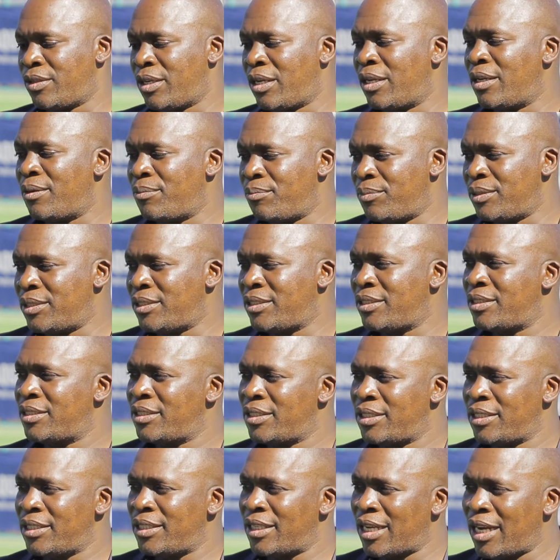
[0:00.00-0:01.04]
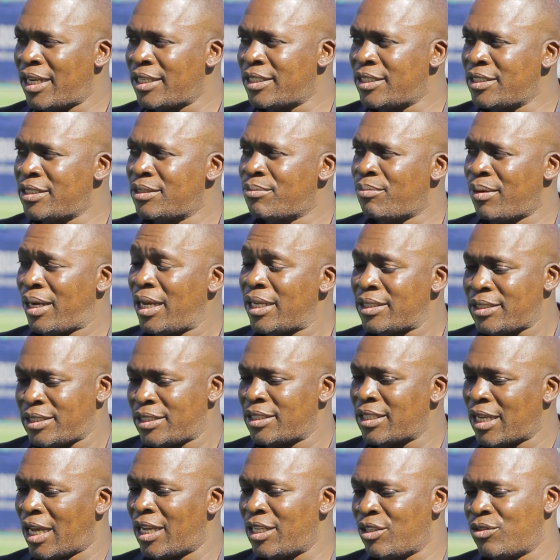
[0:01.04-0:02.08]
a bit youngish,
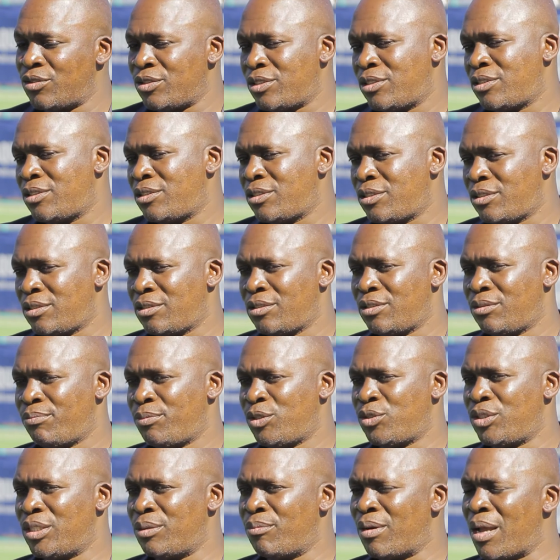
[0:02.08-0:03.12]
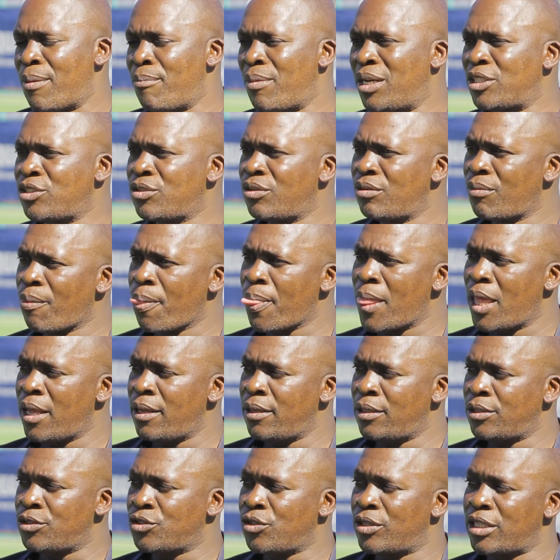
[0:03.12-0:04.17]
but I was building my muscle.
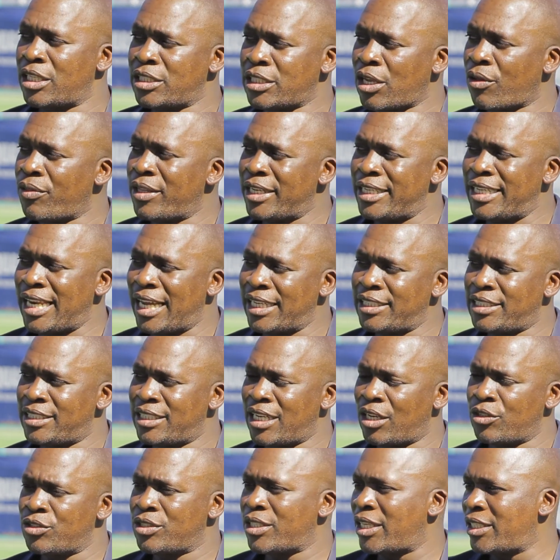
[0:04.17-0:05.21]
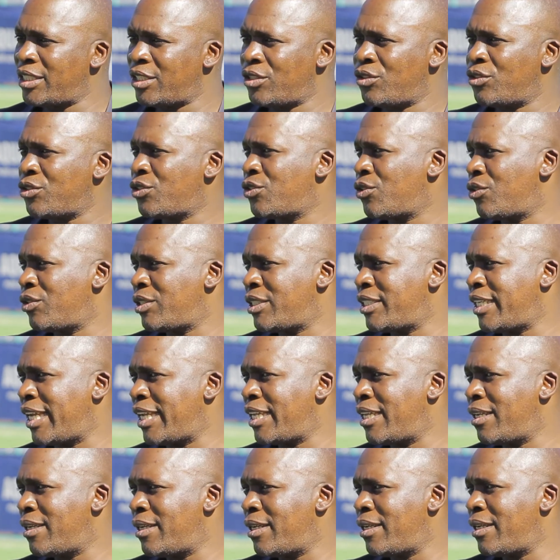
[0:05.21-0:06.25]
So that's how the Dutch now started also
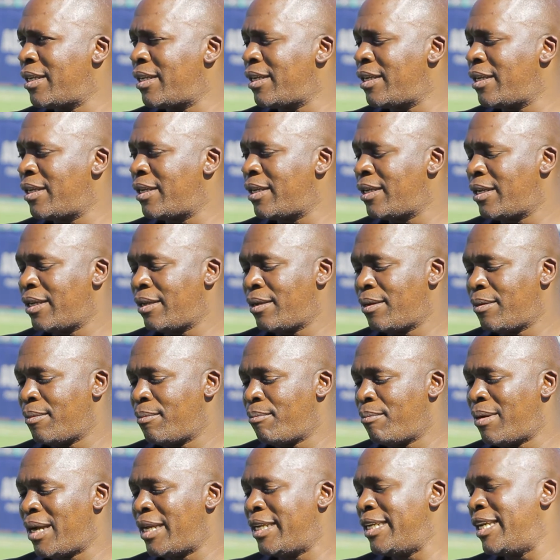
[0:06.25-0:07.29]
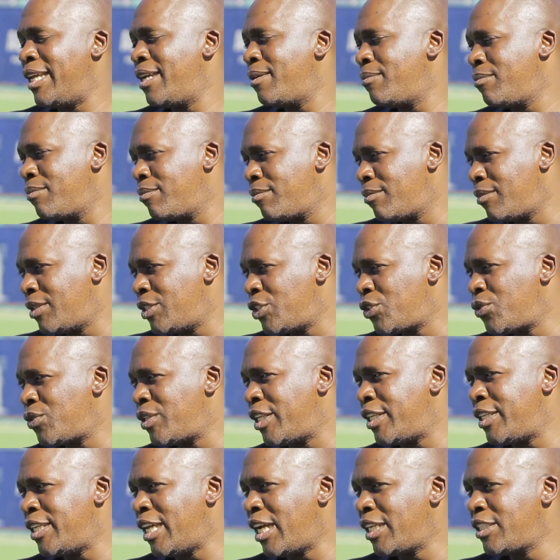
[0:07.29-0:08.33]
taking my name into
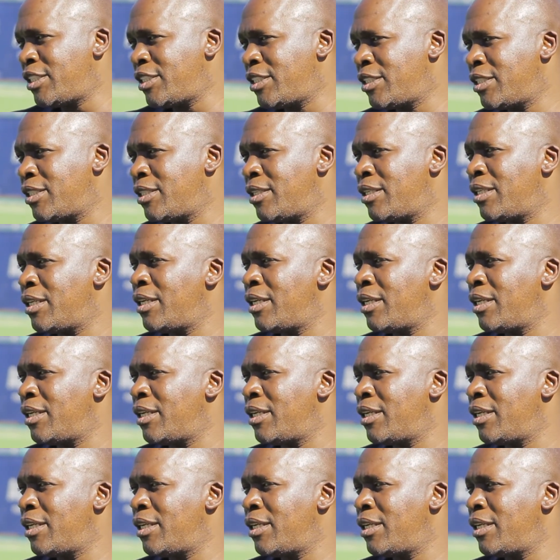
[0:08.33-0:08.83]
the Dutch